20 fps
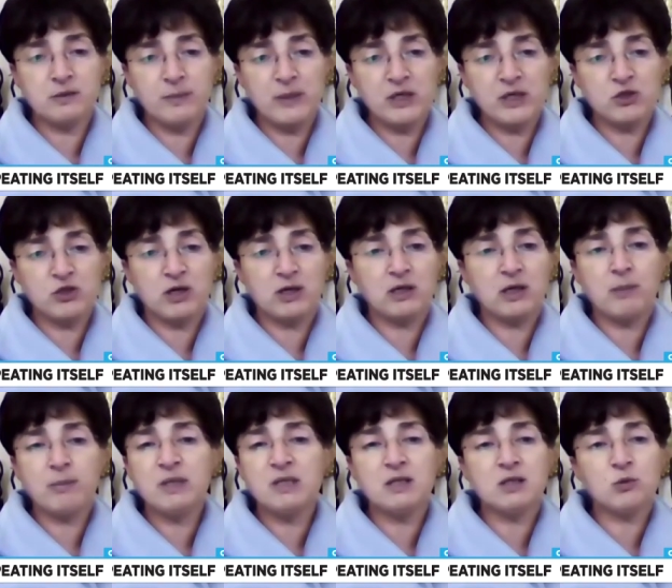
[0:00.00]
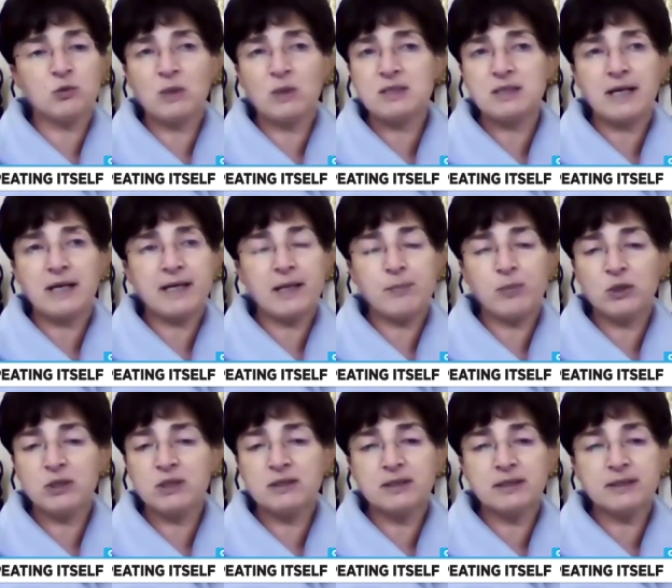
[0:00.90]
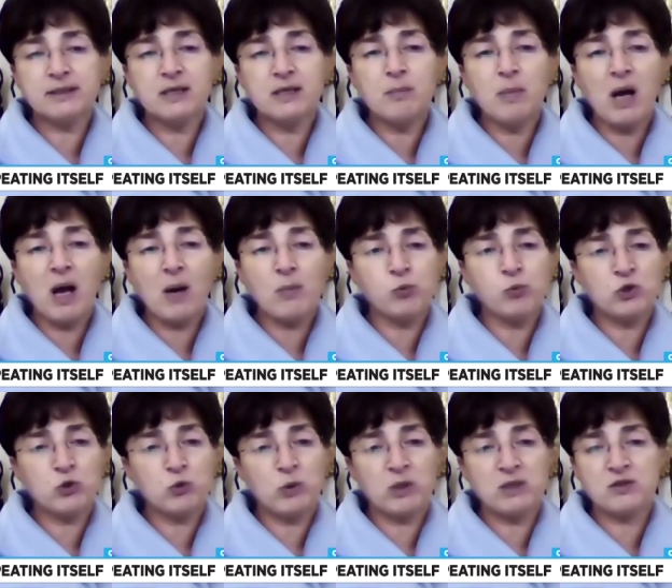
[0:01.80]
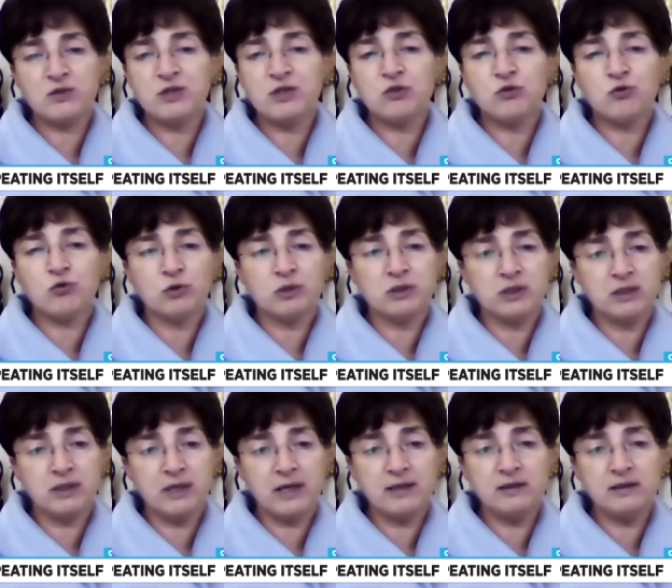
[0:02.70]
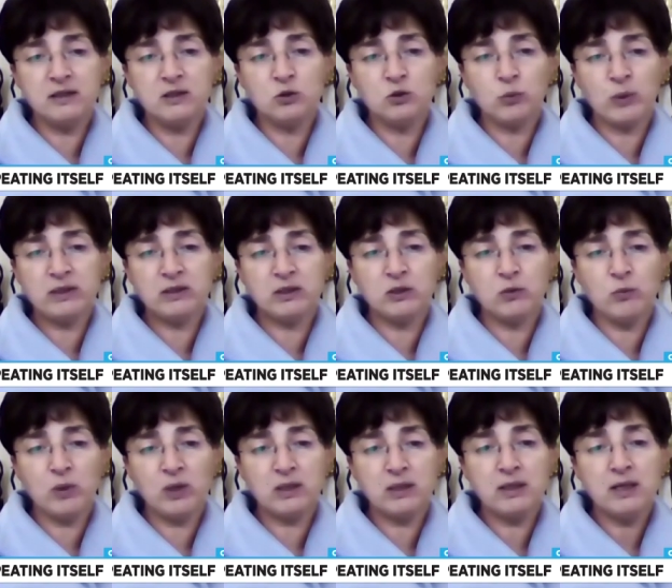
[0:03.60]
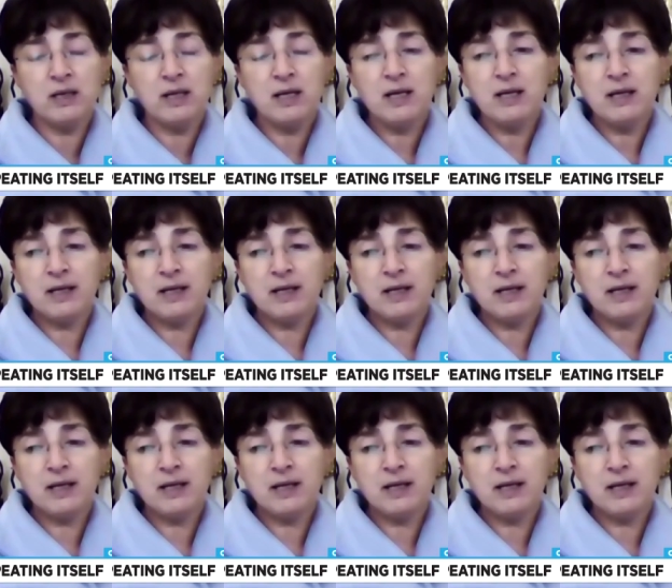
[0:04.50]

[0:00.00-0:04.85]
of Azerbaijan. I mean, it was like a political map which was redrawn in 1921,